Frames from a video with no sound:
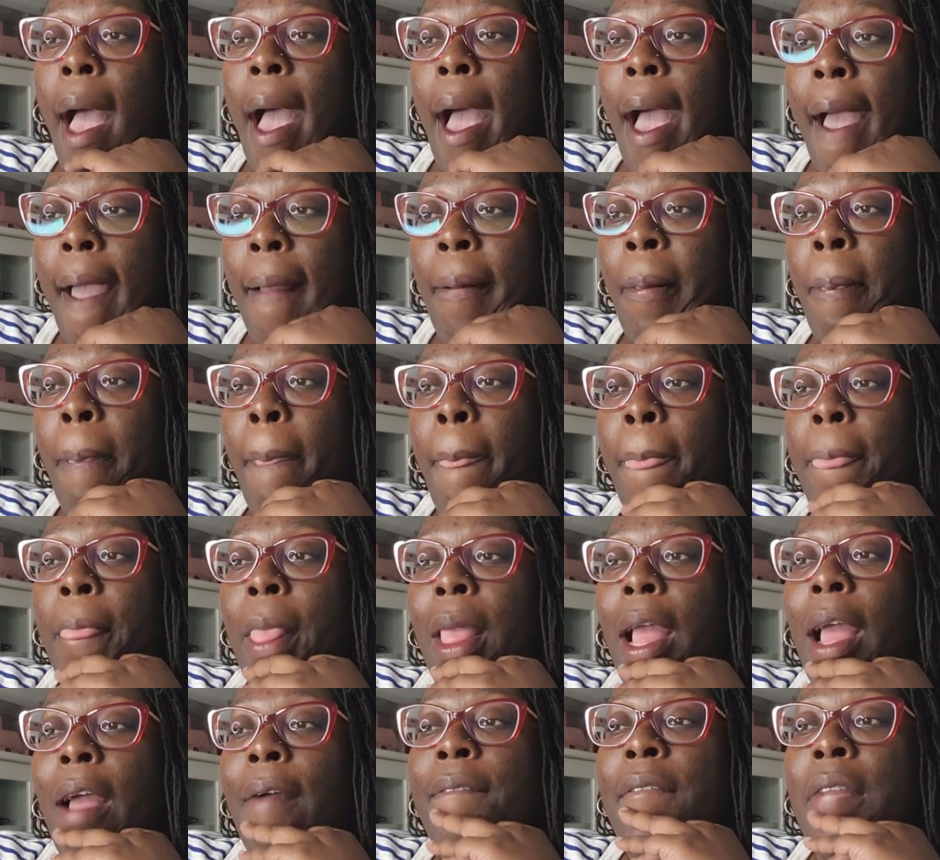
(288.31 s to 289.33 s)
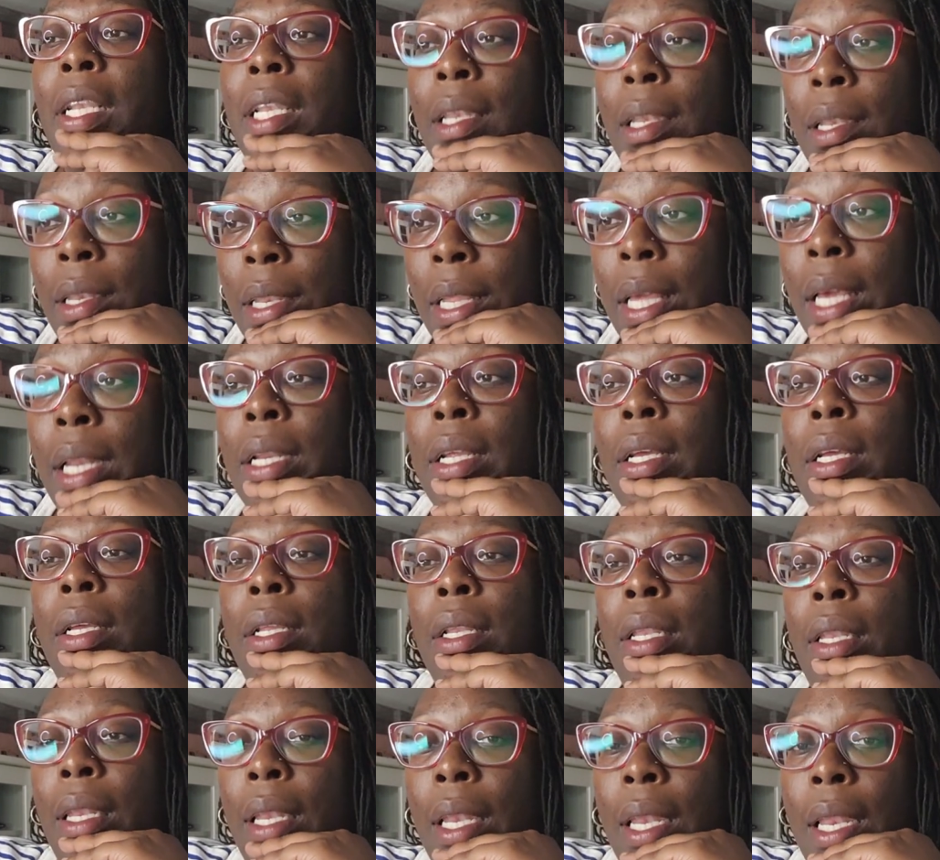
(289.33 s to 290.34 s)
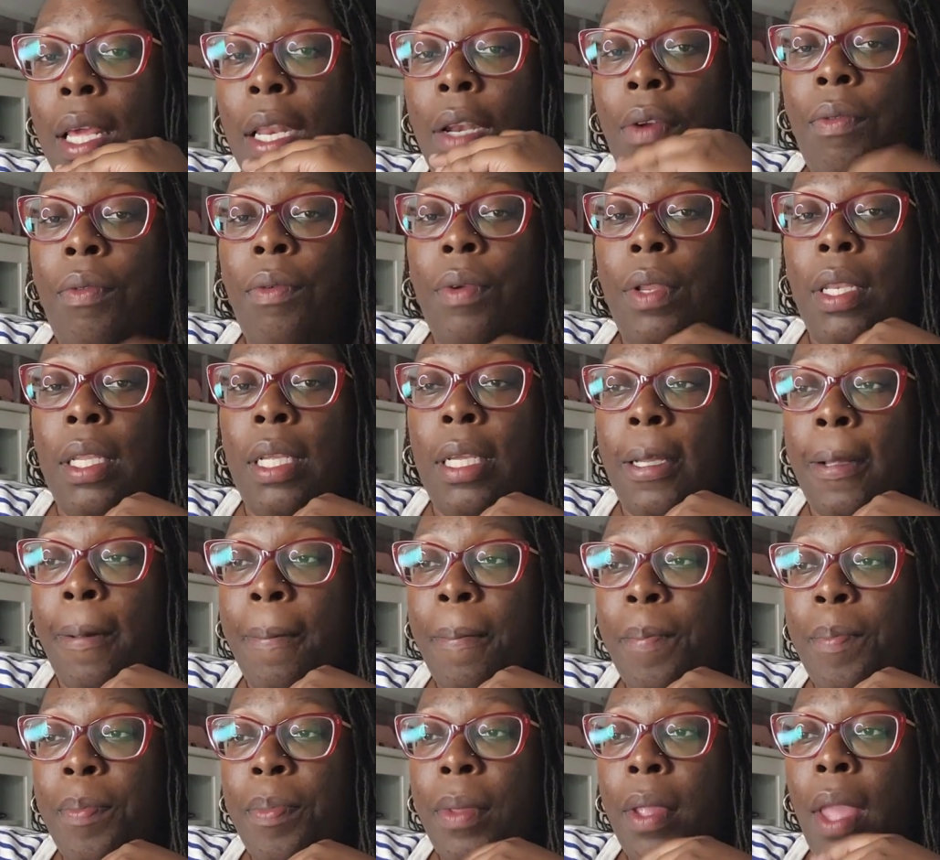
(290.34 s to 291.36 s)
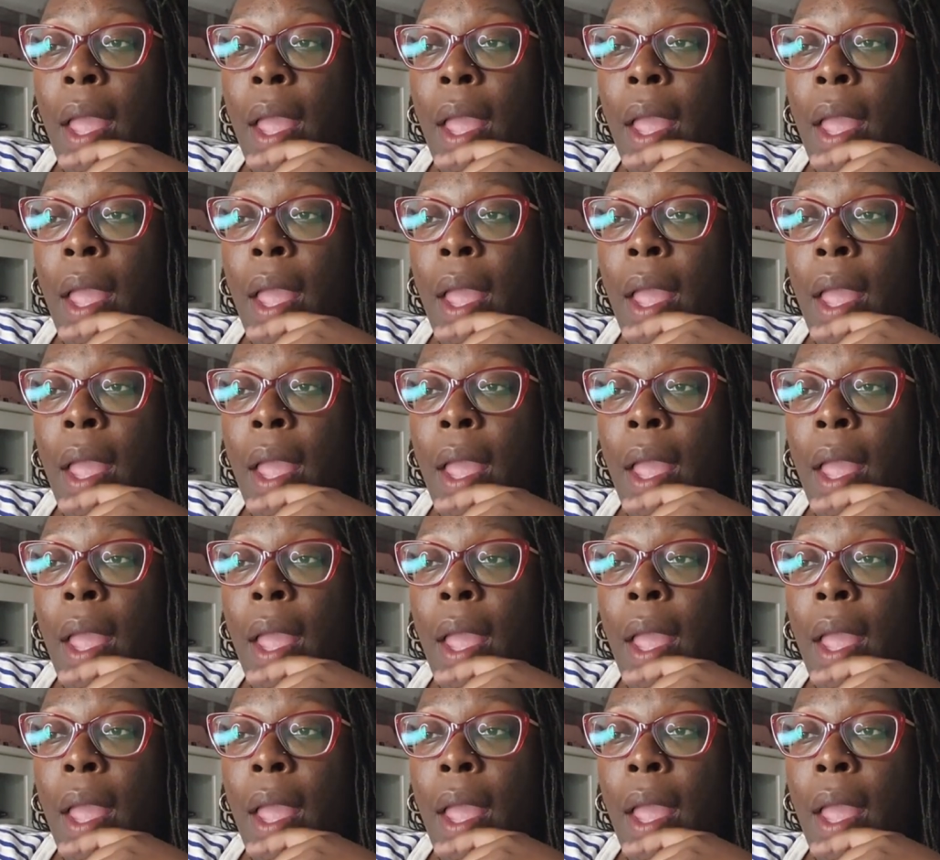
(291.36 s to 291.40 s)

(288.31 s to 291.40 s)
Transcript: I have lit literally